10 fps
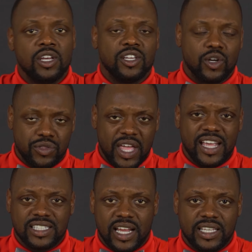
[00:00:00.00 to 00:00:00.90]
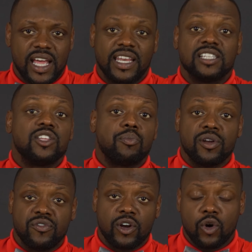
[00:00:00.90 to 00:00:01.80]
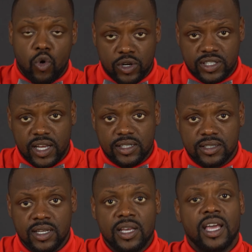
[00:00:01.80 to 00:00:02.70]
you know, things like that. That's the prefrontal cortex.